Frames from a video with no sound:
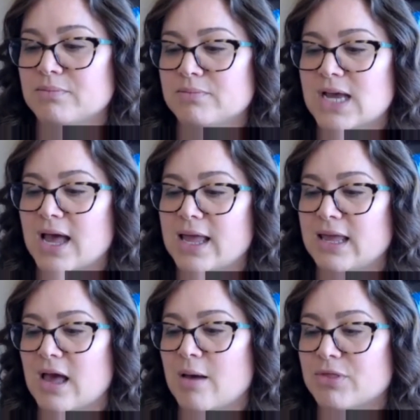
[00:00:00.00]

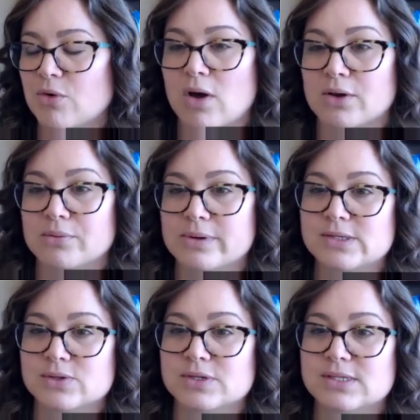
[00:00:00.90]
tying up the water
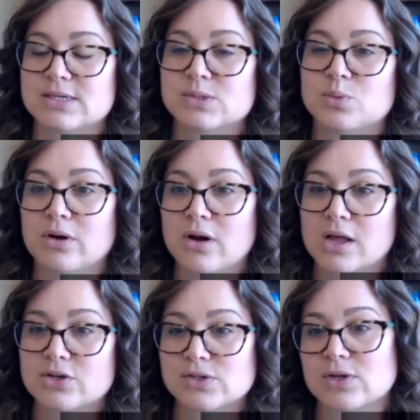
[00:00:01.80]
resources, we're
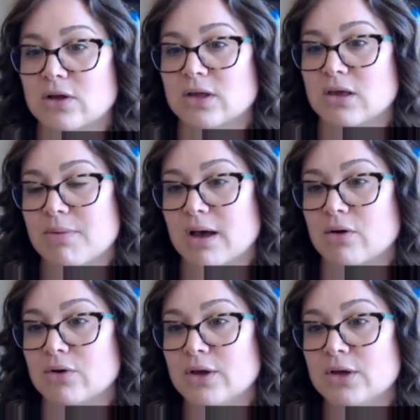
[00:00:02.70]
not just talking
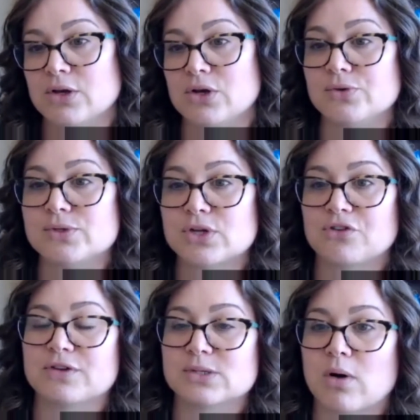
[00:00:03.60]
about new
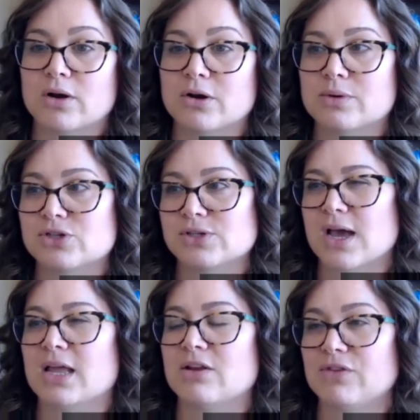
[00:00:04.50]
surface water, which is
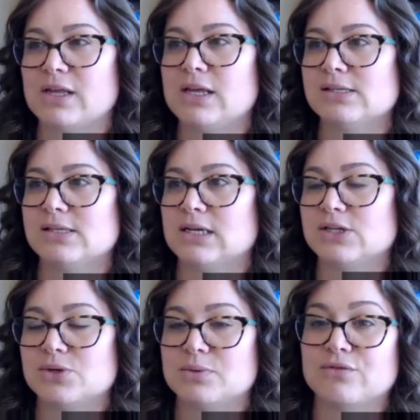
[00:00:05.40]
kind of easy
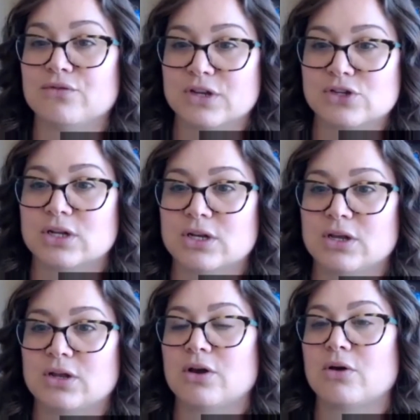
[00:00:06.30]
to envision.
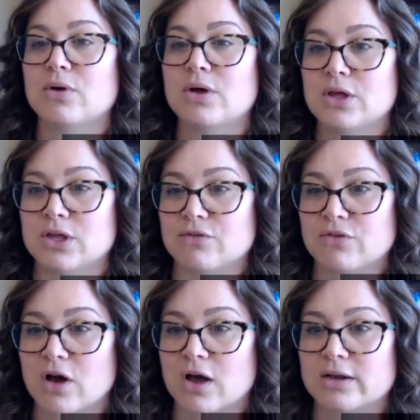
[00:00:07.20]
You know, you've
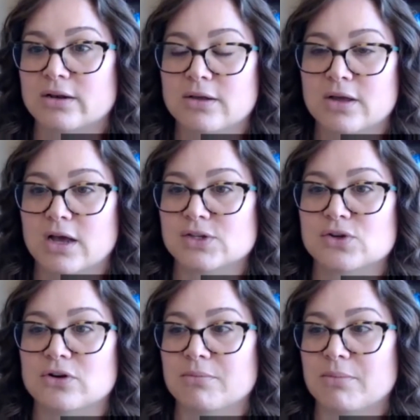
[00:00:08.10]
got a
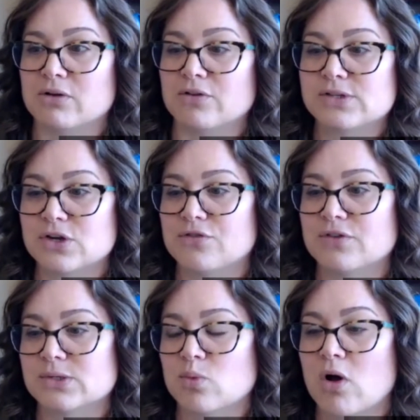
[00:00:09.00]
certain amount of
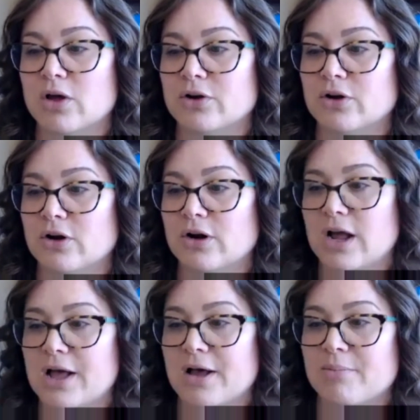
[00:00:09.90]
surface water,
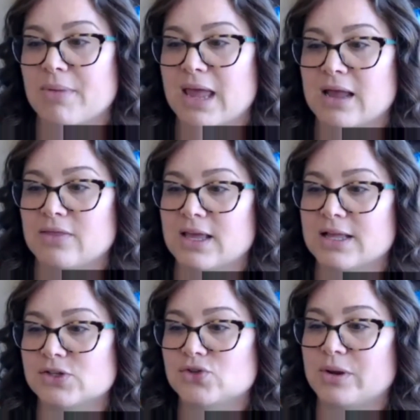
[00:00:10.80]
and the
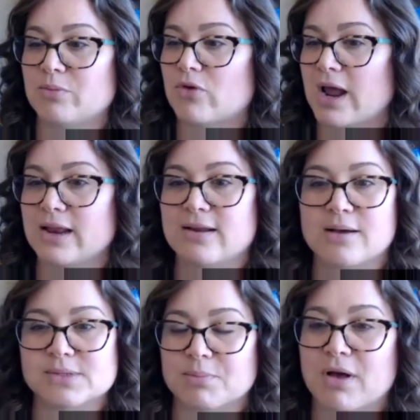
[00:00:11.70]
in-stream right
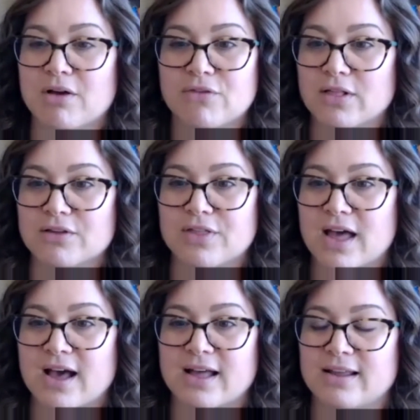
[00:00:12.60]
comes above all of
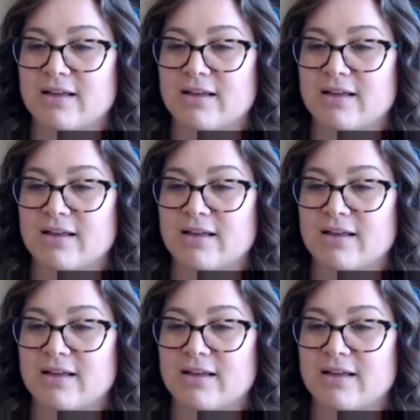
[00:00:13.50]
that